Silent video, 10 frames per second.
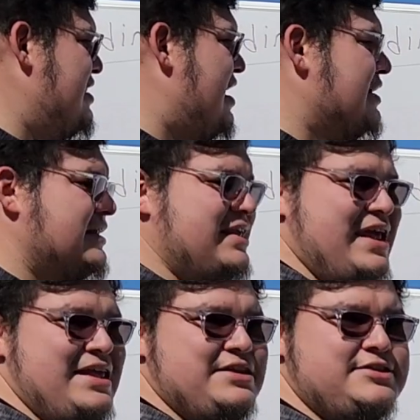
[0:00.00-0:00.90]
not
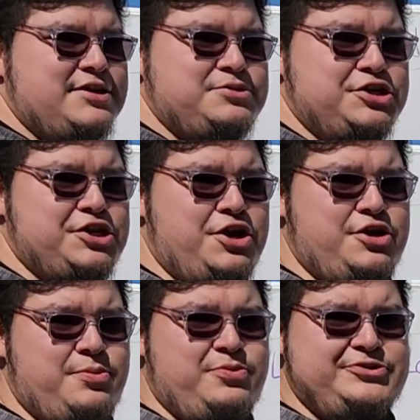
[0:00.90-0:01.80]
getting the subject
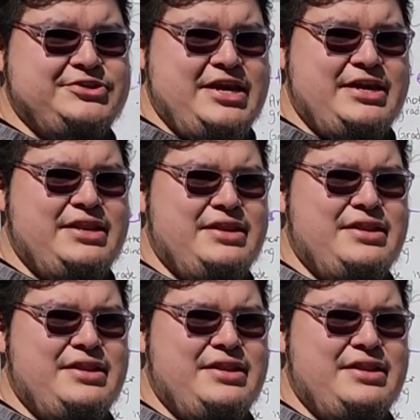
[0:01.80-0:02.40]
100%.